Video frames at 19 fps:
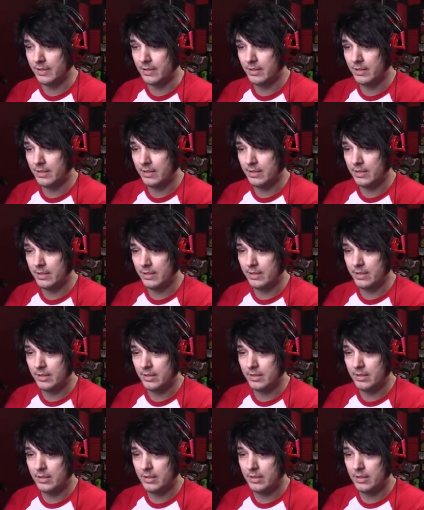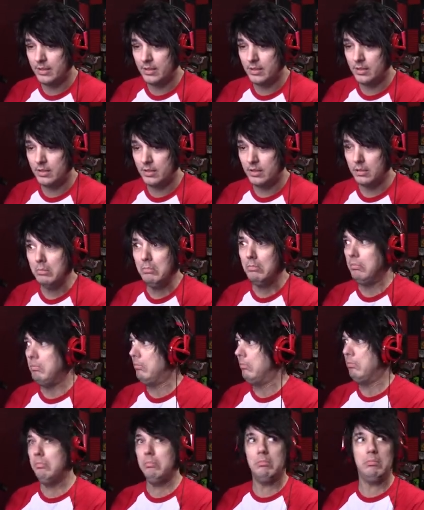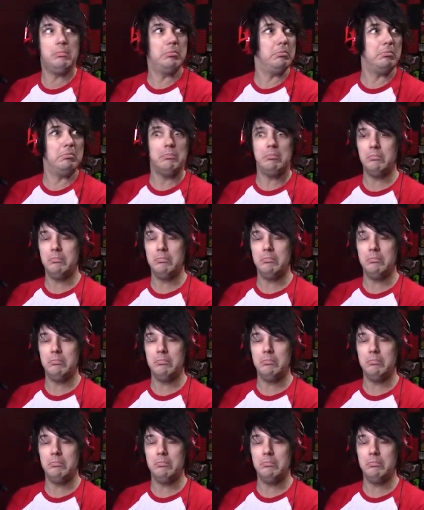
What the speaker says: No one is speaking in this clip.